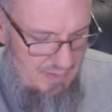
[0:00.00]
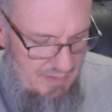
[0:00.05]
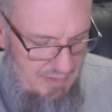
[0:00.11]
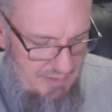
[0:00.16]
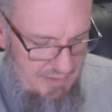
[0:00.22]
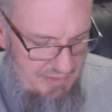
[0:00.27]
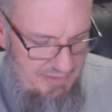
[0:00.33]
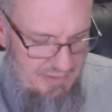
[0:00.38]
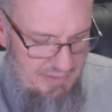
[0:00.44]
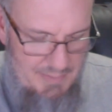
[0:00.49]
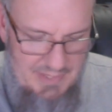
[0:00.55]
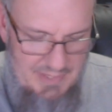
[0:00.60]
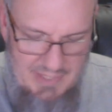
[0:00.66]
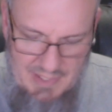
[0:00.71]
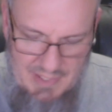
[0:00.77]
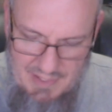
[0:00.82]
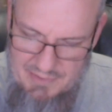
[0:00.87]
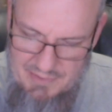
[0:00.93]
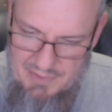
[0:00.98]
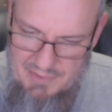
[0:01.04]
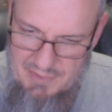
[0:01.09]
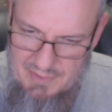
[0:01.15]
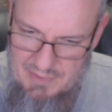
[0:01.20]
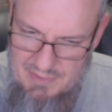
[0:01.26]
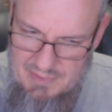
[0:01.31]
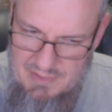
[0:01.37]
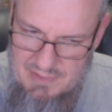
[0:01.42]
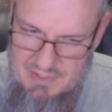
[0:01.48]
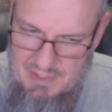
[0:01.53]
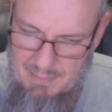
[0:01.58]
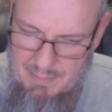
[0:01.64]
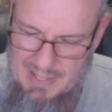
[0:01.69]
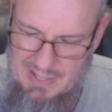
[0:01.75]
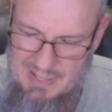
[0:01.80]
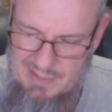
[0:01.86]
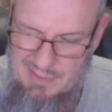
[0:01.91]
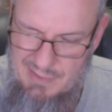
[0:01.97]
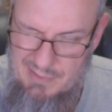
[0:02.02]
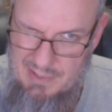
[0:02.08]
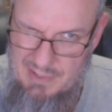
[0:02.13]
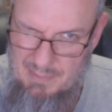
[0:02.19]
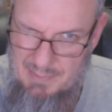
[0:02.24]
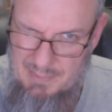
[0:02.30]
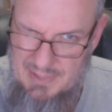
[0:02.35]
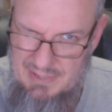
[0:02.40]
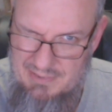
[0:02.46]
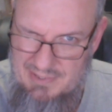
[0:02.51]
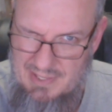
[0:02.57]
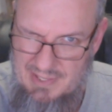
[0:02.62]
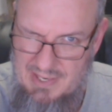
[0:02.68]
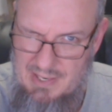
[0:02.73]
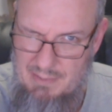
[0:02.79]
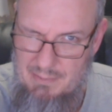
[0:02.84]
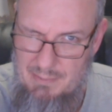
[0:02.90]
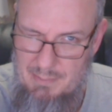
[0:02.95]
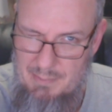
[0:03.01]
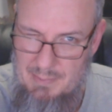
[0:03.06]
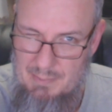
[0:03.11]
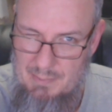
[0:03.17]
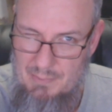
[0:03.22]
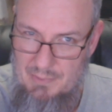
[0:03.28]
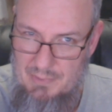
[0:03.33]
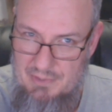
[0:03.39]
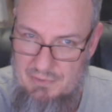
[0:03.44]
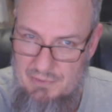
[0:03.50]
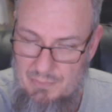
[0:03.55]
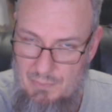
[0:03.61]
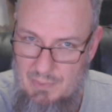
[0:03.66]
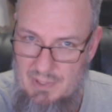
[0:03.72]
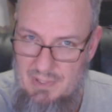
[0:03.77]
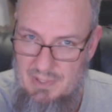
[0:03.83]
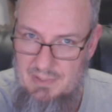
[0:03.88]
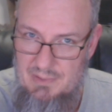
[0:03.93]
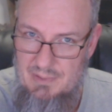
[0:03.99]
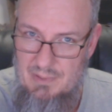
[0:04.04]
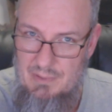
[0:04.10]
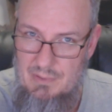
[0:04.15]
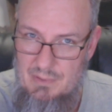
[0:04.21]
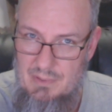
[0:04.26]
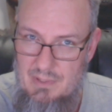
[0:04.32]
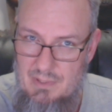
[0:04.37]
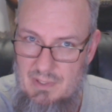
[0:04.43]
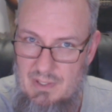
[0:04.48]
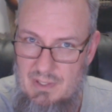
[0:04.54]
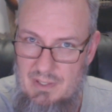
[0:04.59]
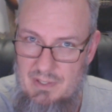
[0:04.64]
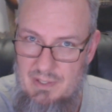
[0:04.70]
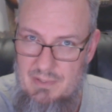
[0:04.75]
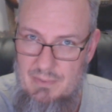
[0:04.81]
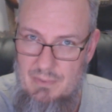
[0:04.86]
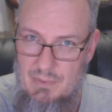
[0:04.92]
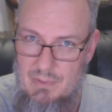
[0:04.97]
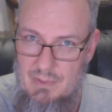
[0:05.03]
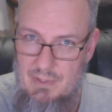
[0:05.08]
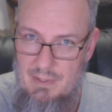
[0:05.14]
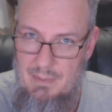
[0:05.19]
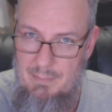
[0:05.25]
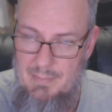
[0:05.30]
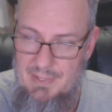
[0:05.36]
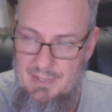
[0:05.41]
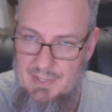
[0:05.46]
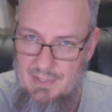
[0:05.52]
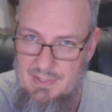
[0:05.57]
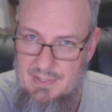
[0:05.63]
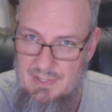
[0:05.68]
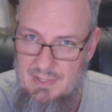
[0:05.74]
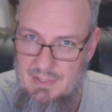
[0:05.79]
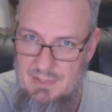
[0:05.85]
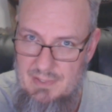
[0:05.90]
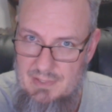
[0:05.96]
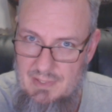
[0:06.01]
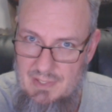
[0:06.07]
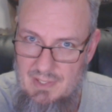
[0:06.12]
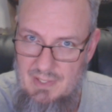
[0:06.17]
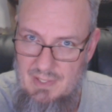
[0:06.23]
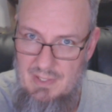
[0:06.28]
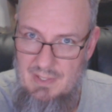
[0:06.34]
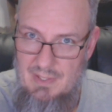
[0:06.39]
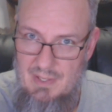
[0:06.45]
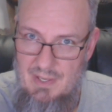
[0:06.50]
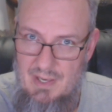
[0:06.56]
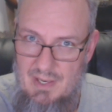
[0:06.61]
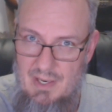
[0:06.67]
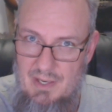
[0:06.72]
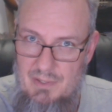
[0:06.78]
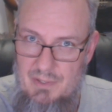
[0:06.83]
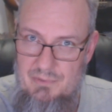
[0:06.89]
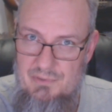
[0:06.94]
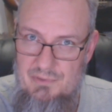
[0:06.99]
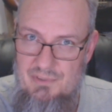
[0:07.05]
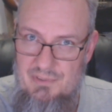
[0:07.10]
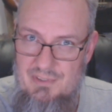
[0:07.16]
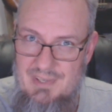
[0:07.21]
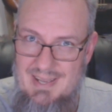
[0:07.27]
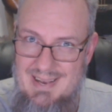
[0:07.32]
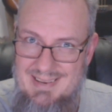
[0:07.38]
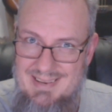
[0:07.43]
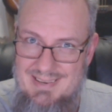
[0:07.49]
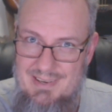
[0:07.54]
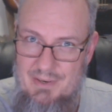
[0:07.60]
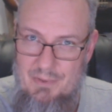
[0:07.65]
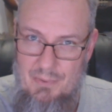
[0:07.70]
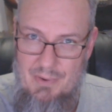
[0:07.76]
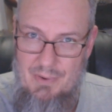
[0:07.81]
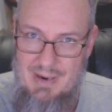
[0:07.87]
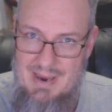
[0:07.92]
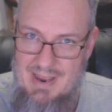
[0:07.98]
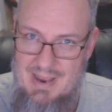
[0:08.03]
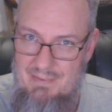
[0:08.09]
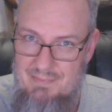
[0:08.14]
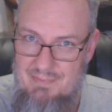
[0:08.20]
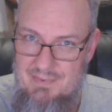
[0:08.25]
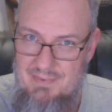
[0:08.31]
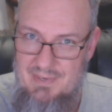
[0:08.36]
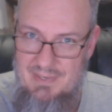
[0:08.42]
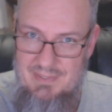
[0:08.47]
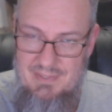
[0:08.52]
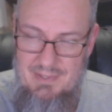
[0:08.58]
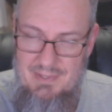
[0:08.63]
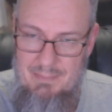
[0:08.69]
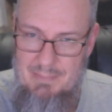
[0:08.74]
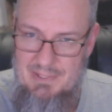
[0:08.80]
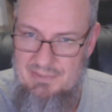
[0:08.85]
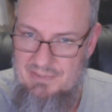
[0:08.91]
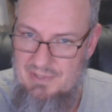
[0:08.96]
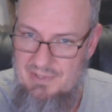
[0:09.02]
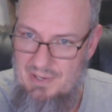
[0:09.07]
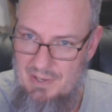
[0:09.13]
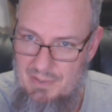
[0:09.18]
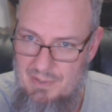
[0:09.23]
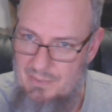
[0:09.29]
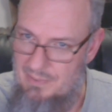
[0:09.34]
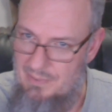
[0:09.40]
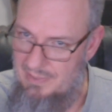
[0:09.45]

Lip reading: Some of the other tobacco companies, I can't remember which one, Lorillard or American, owns like Kraft and Nabisco